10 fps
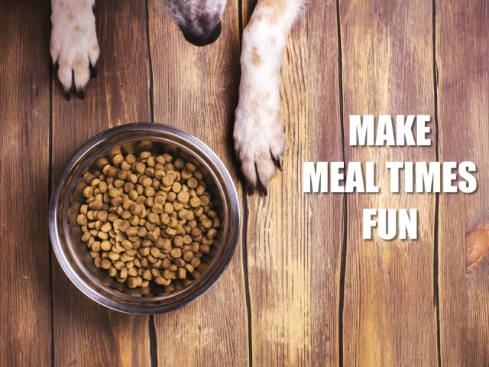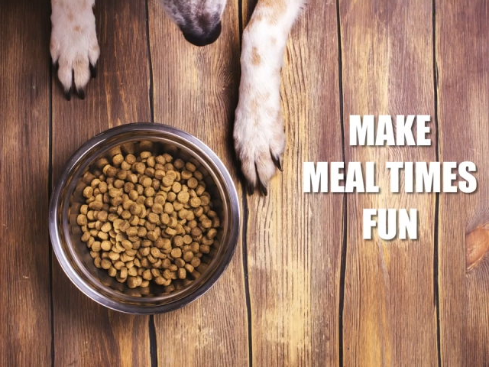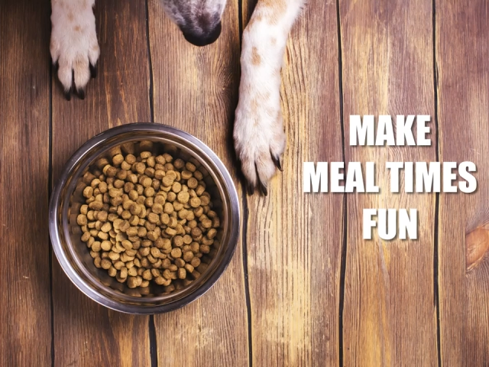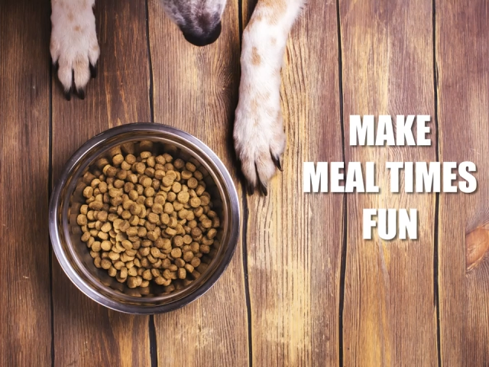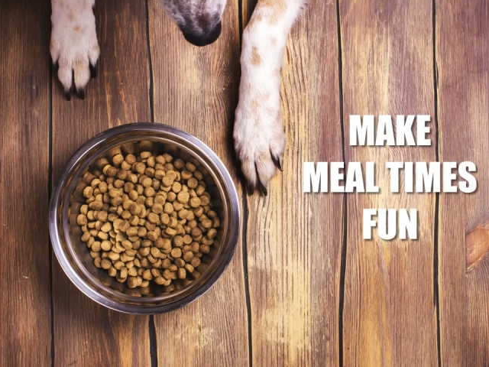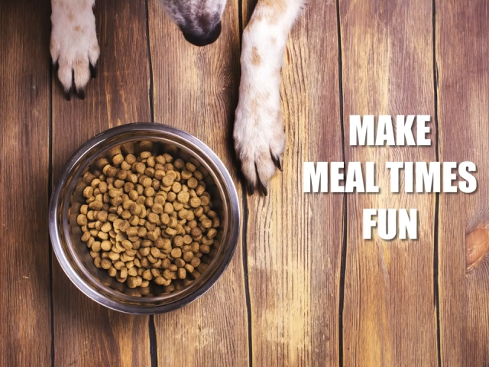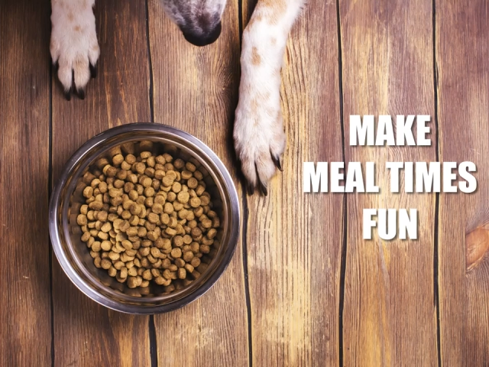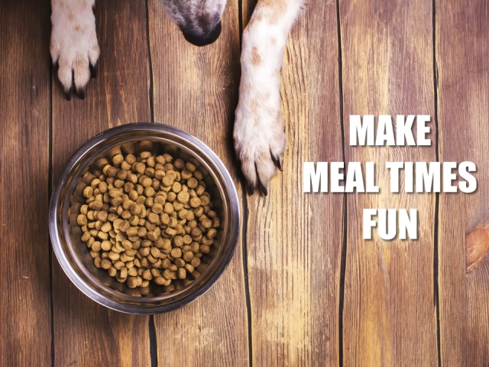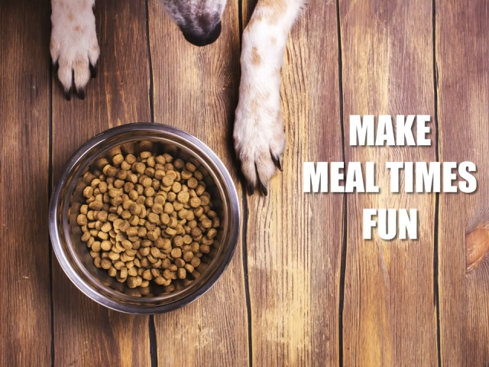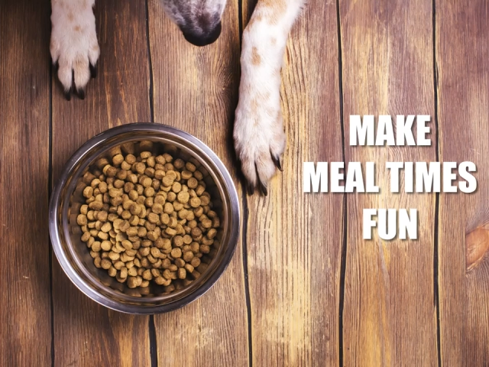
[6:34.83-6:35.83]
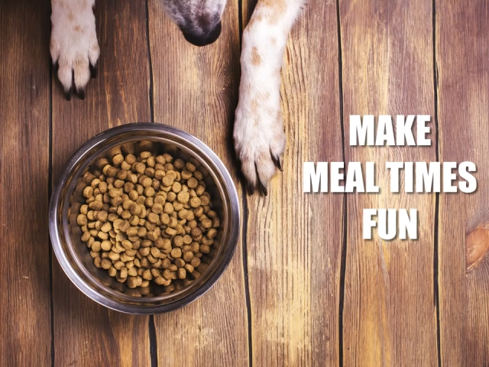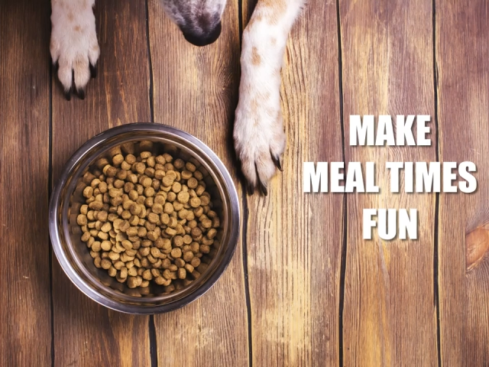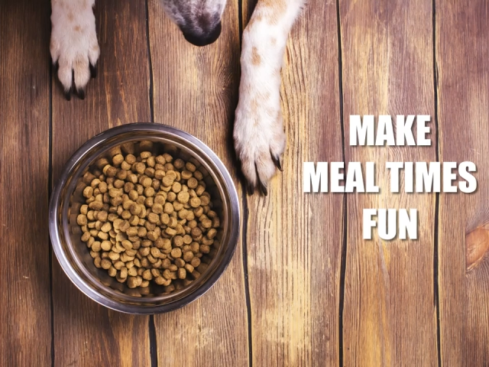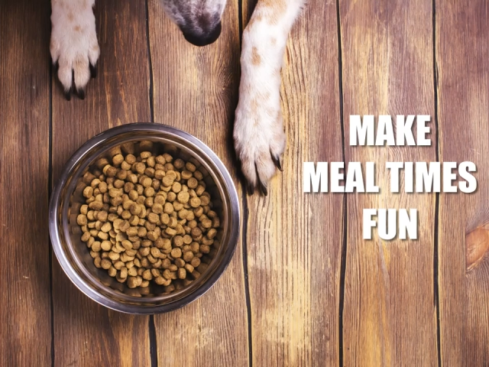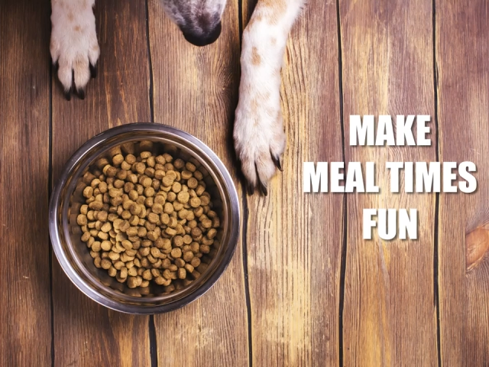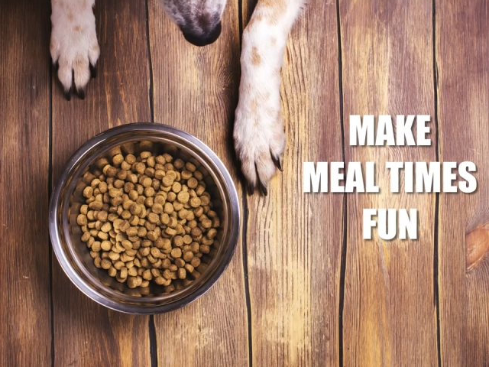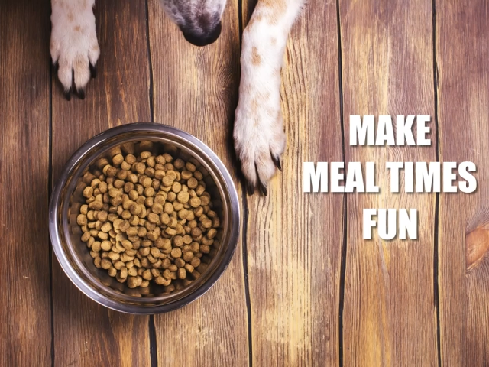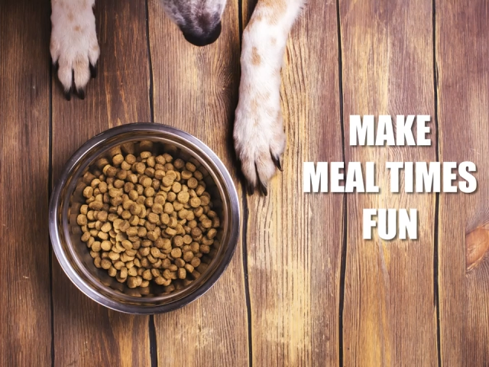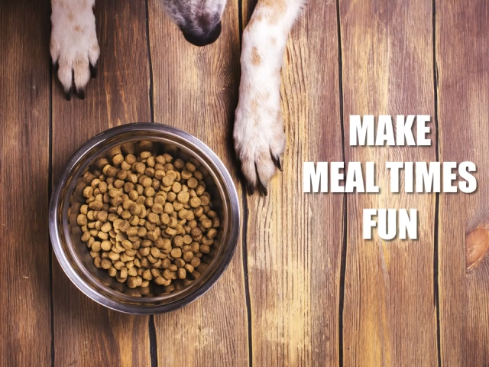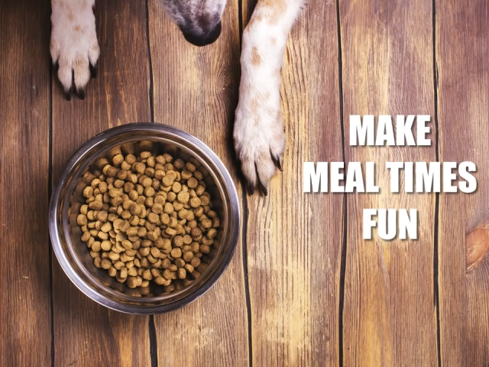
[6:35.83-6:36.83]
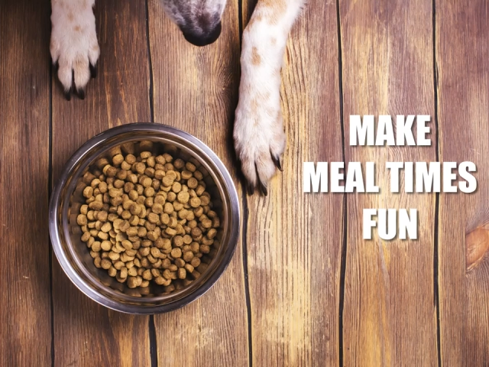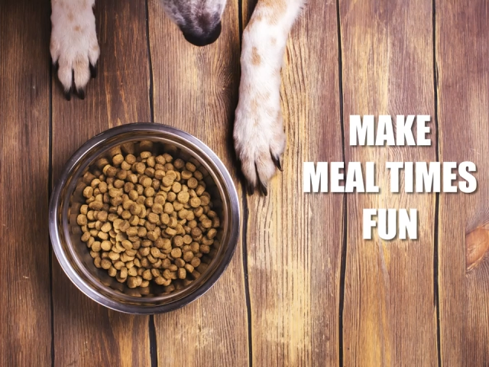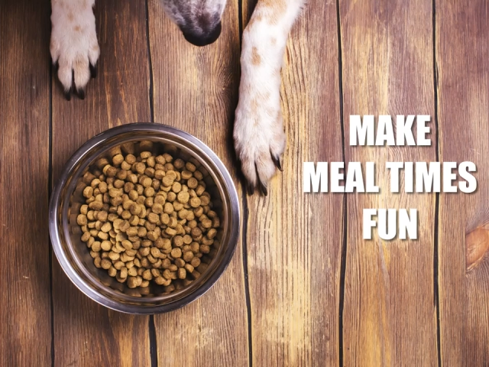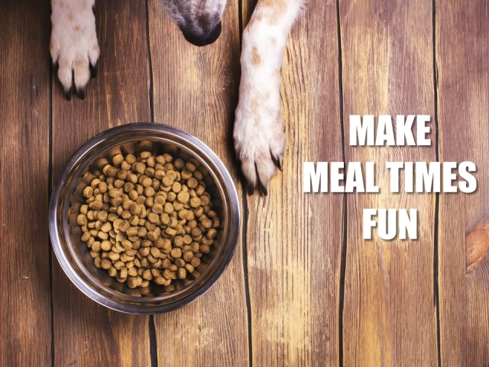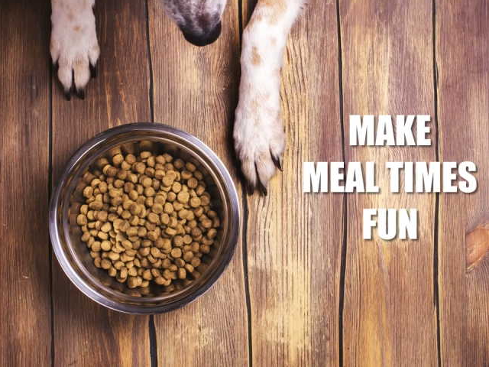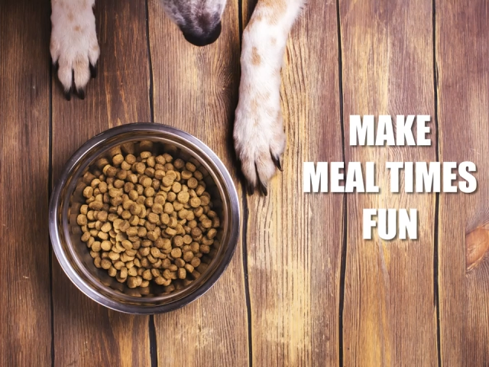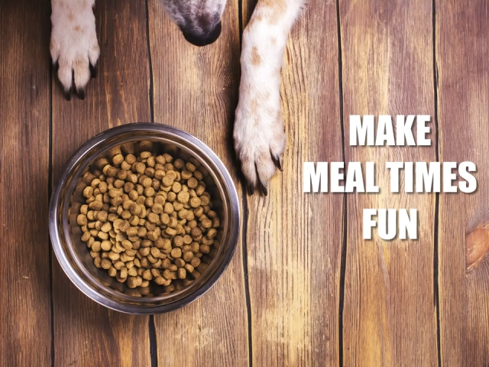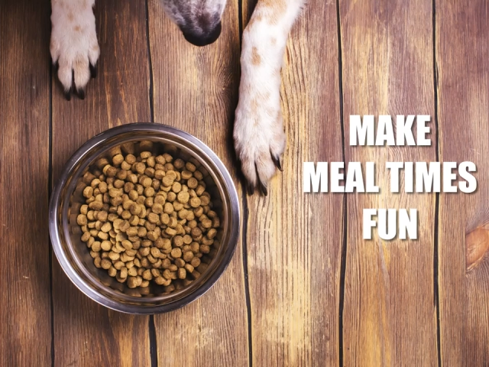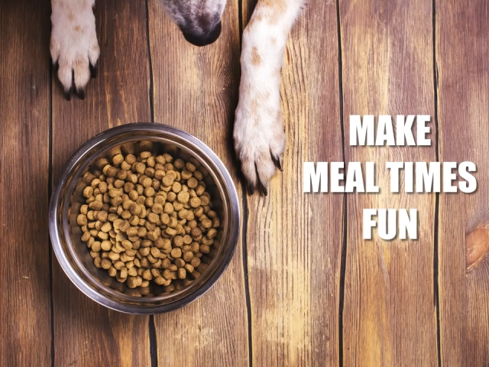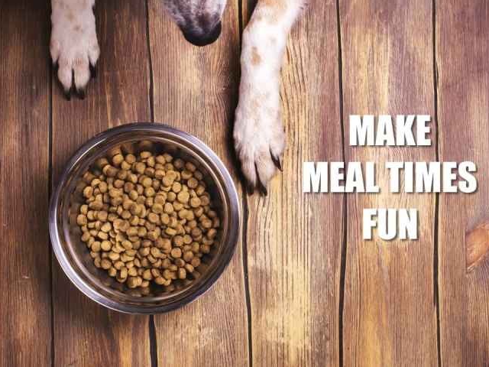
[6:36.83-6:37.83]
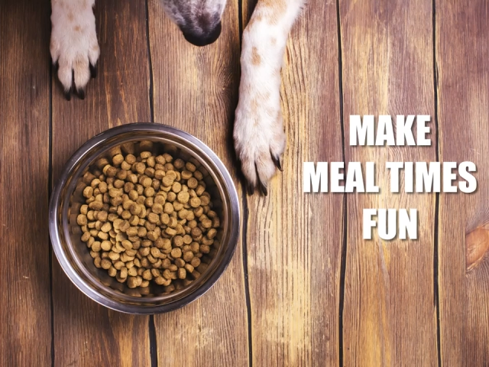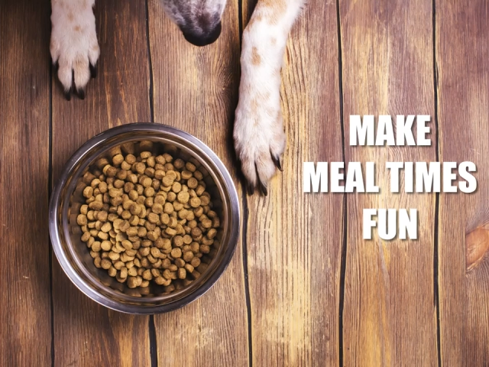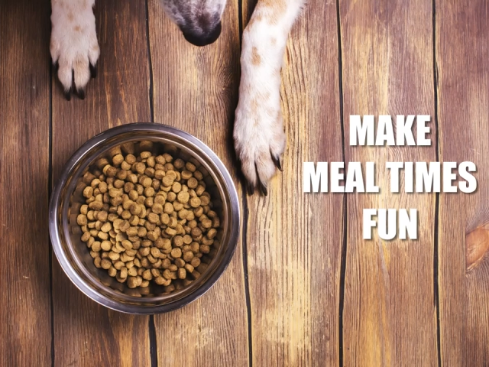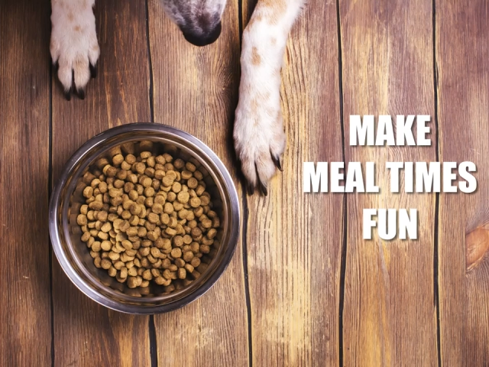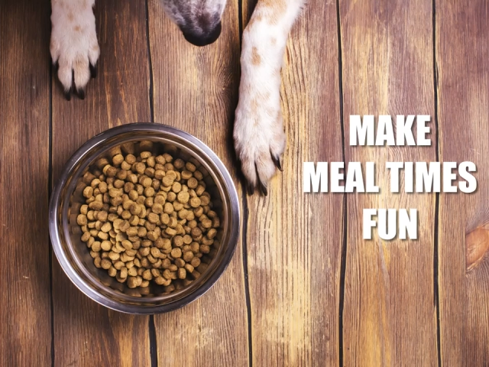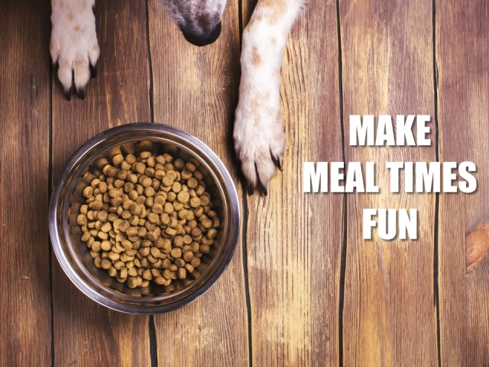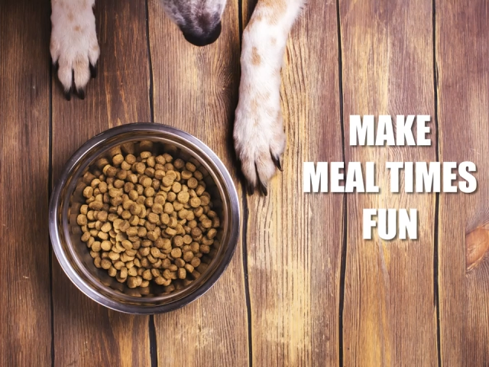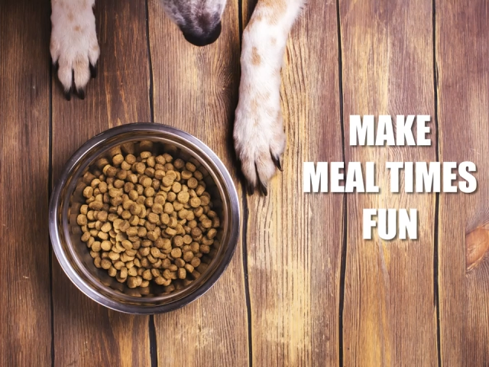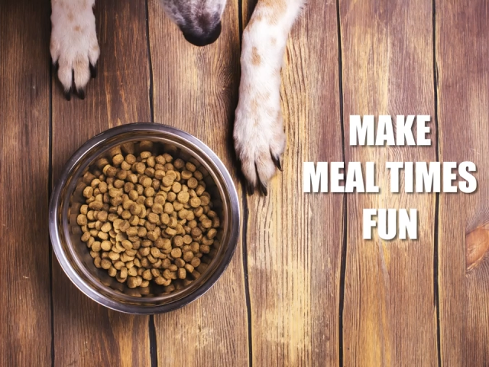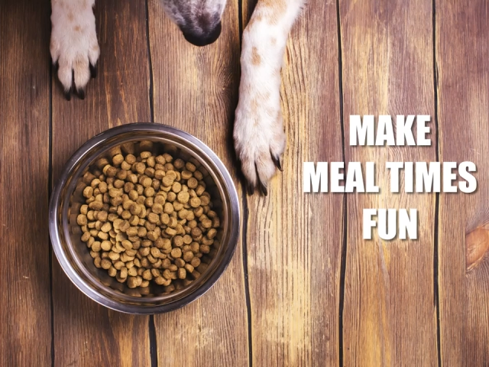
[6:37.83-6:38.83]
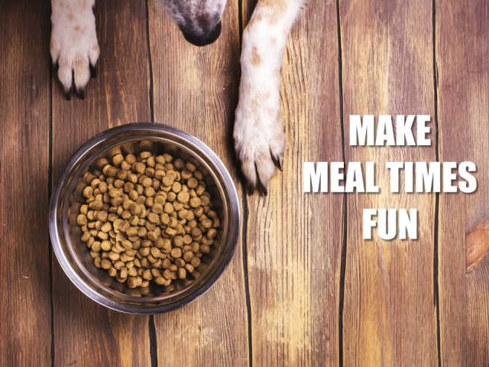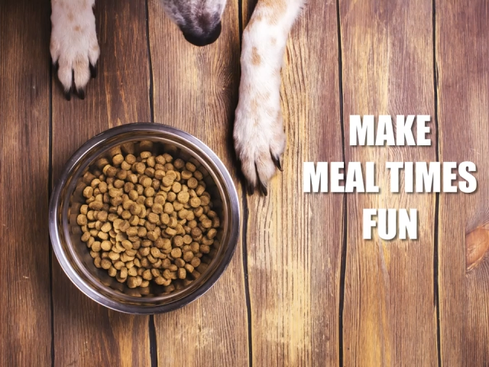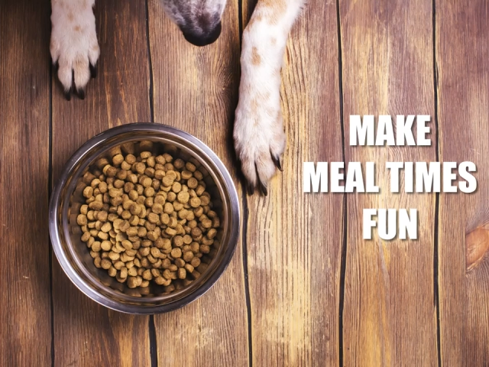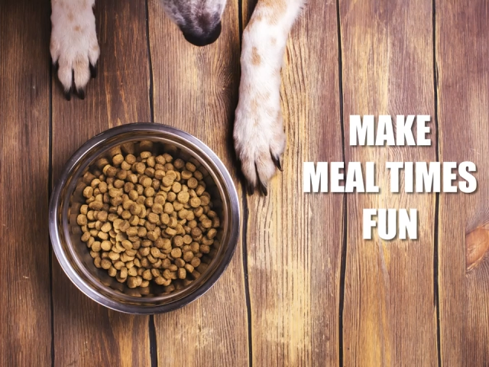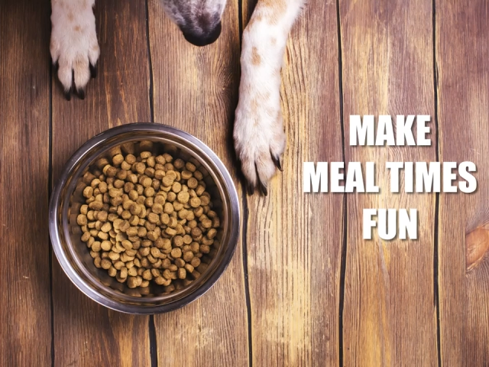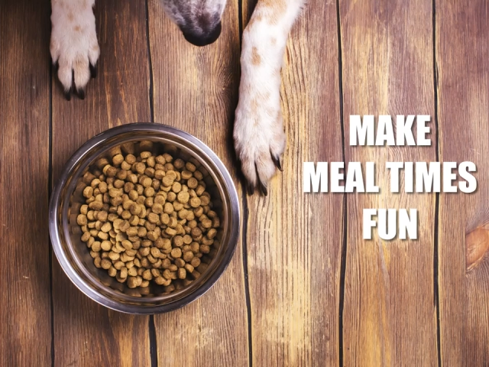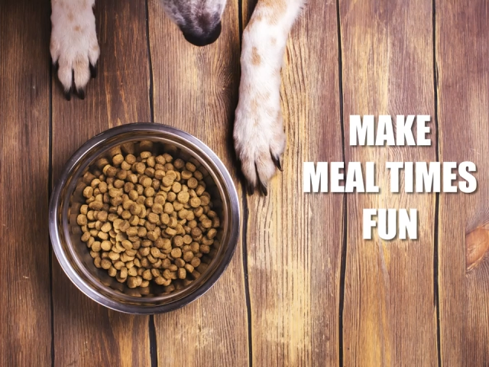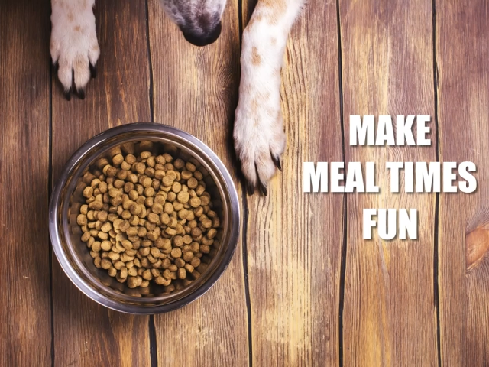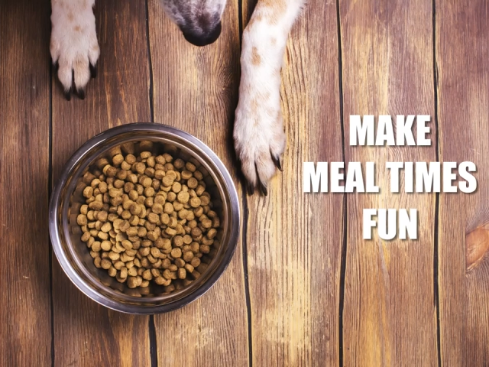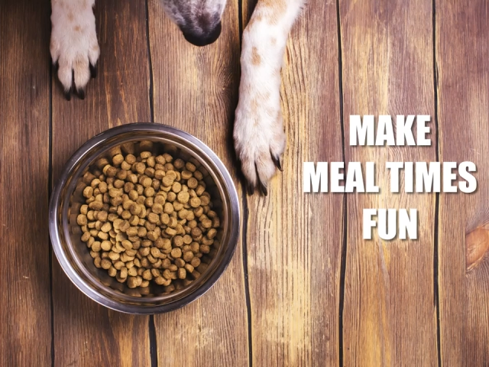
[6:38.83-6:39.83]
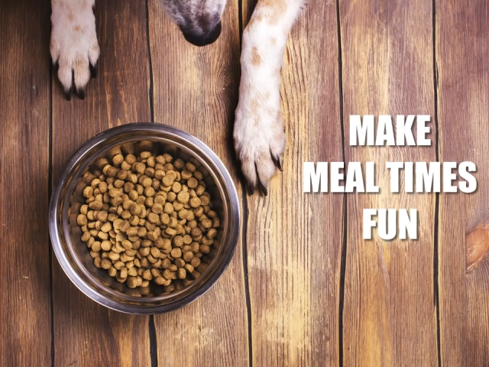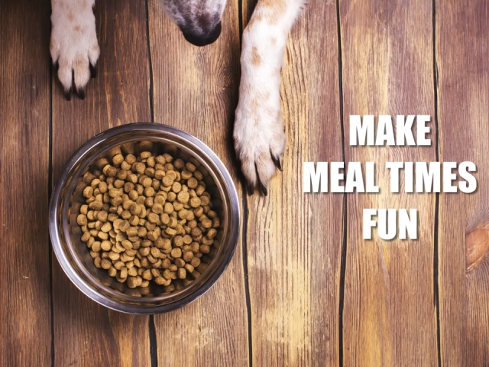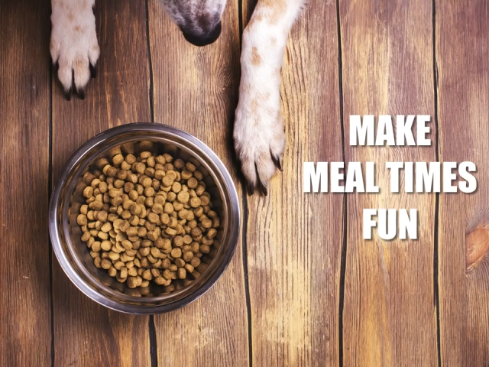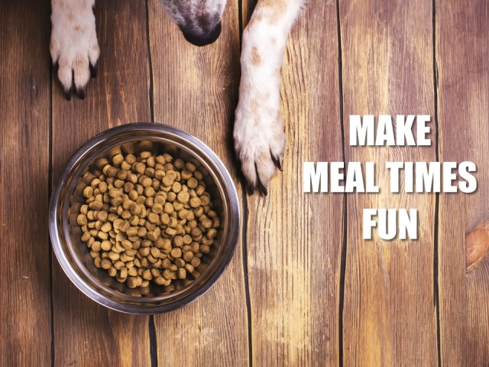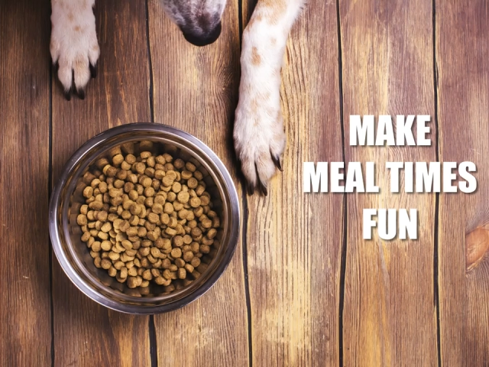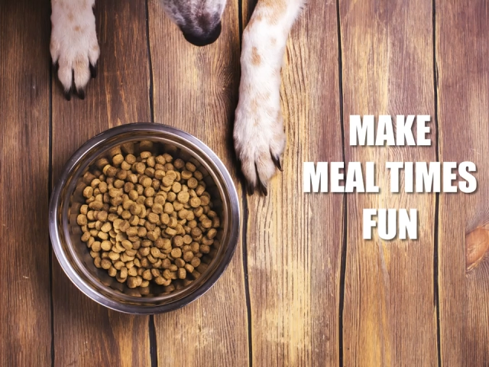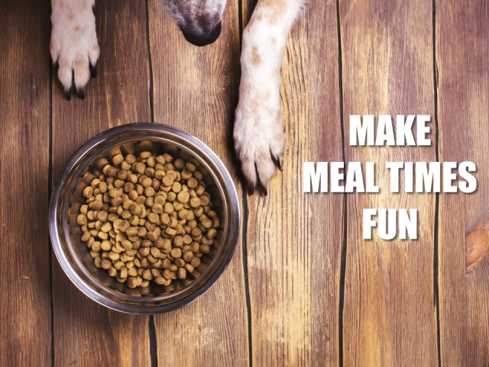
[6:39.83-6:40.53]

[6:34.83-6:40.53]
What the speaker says: (no speaker visible)